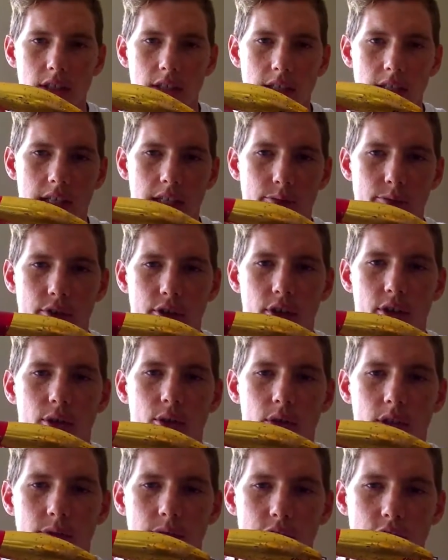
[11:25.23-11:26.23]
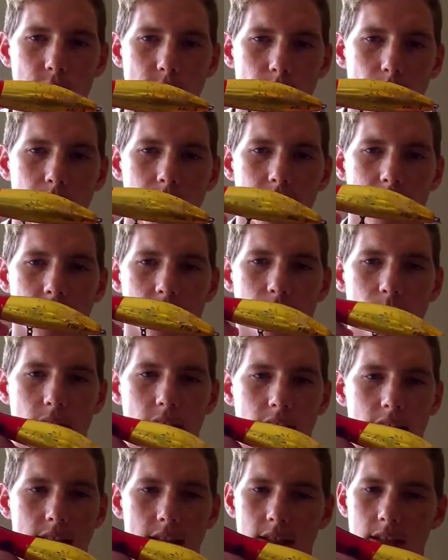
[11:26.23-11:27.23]
if you don't hook the fish properly. That's
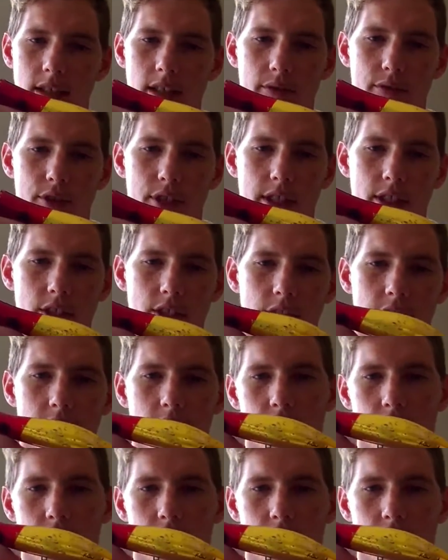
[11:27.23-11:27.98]
why I've changed these